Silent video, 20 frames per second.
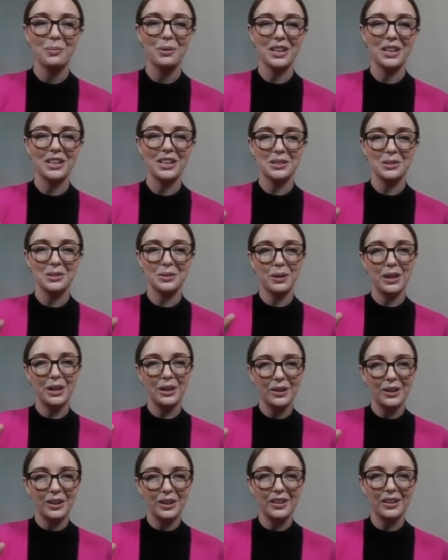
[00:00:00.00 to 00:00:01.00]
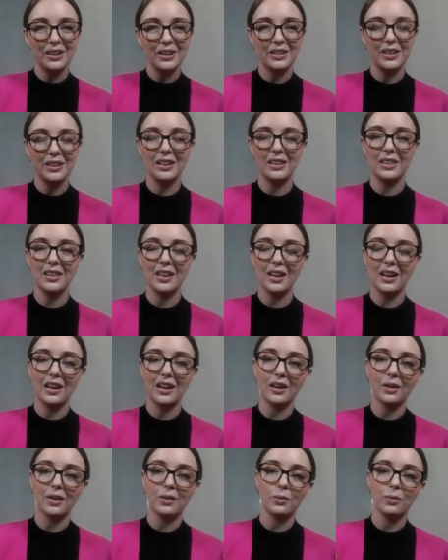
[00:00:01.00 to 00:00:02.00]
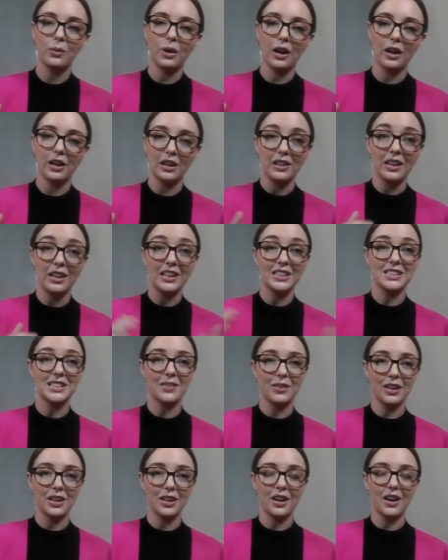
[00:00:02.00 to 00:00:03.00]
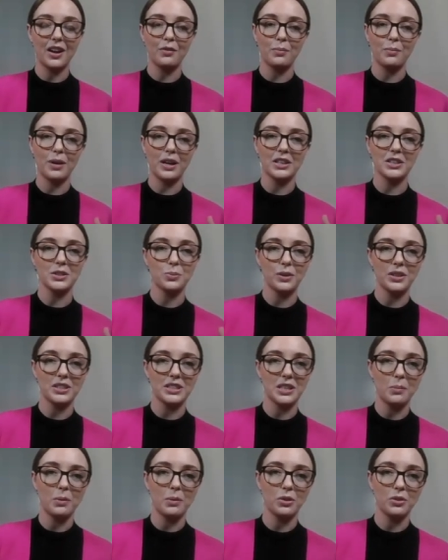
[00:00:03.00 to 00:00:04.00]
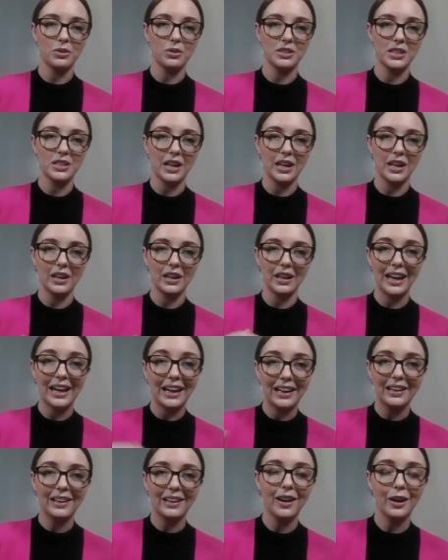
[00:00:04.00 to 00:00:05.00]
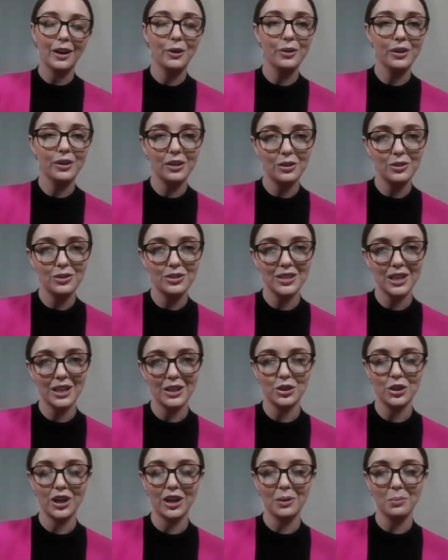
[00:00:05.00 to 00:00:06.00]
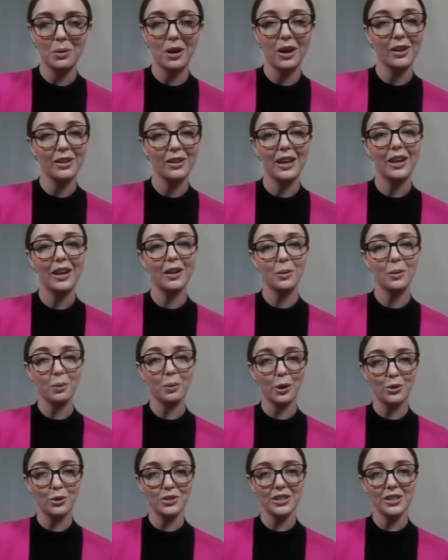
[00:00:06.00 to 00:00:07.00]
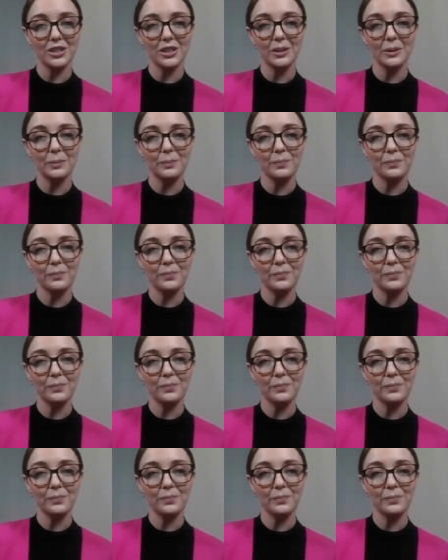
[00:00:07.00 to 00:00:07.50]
But there's yeah. a period in there, uh, in that seven and a half months, where someone could say, "Hey, I already use that trademark," and they can oppose it.